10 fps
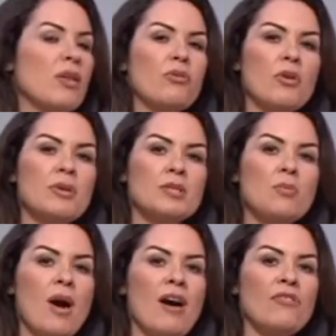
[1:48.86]
through
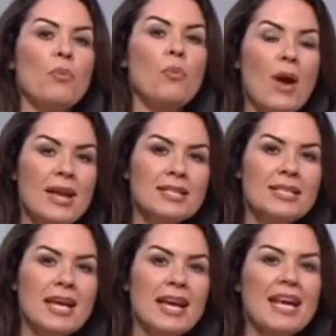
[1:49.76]
as well. For
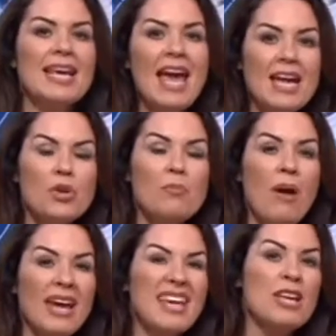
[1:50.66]
Wednesday, again, you
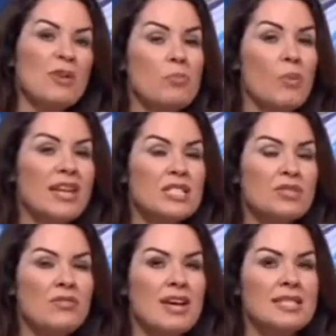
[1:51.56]
might get a bit of
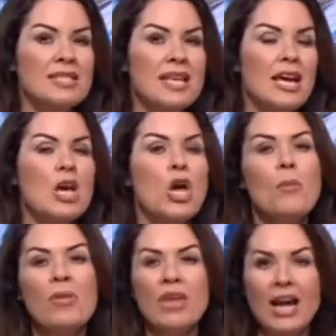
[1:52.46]
brightness first thing,
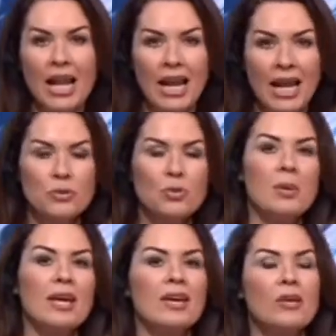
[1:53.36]
but the cloud will
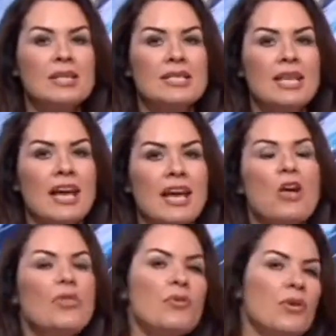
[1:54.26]
be increasing.
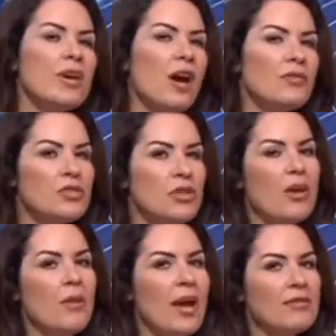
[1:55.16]
Through the
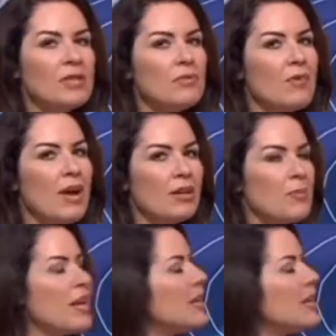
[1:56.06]
afternoon, though, we have some rain that could be a